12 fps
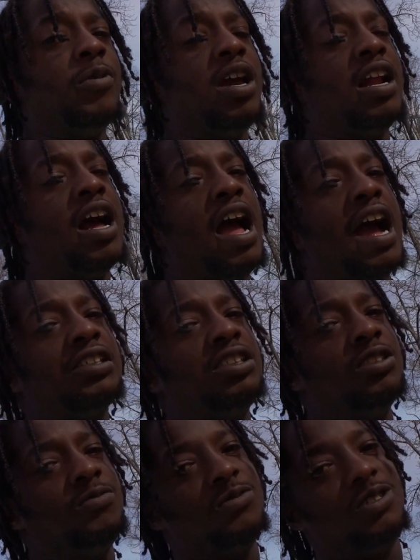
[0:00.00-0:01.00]
and I
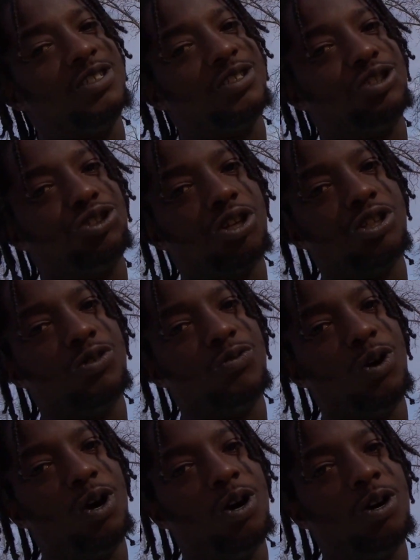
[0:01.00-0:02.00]
actually wanted to show you
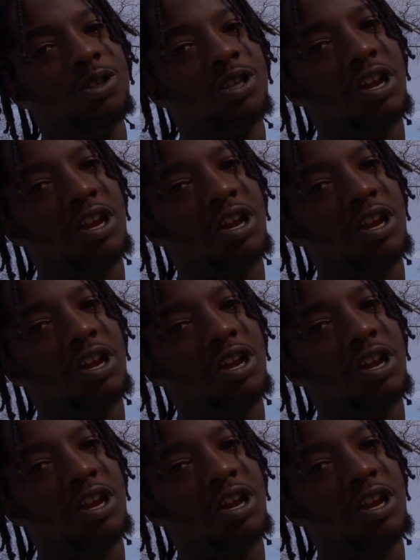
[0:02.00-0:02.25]
all